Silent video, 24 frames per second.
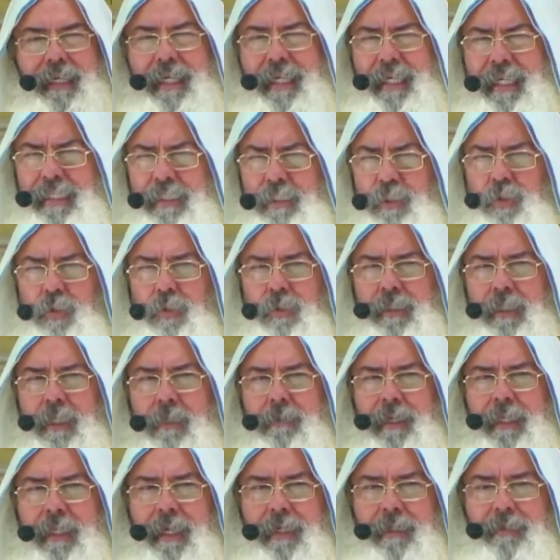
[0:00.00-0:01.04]
So what I
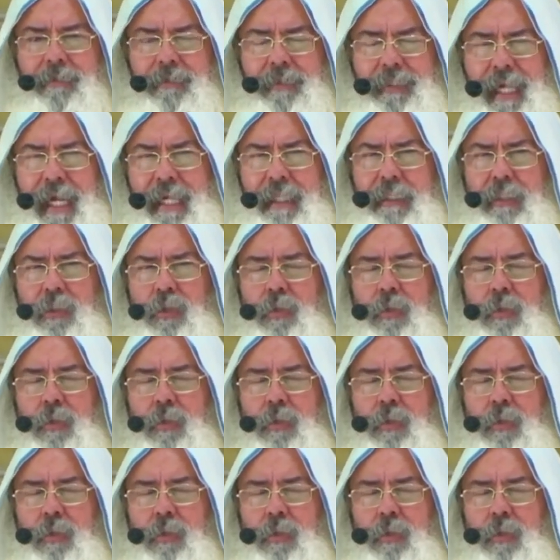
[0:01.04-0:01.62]
want to say